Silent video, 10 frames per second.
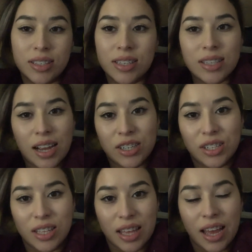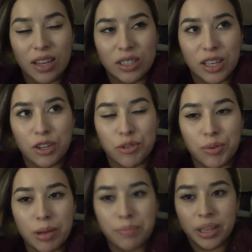this is actually the house I grew
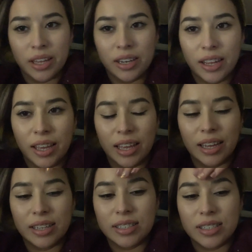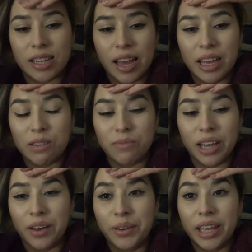up in and I am
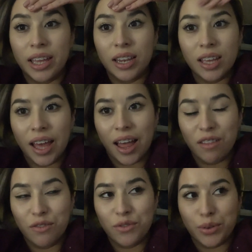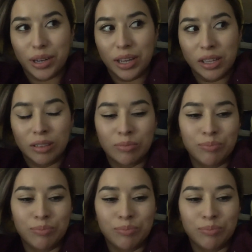now in California.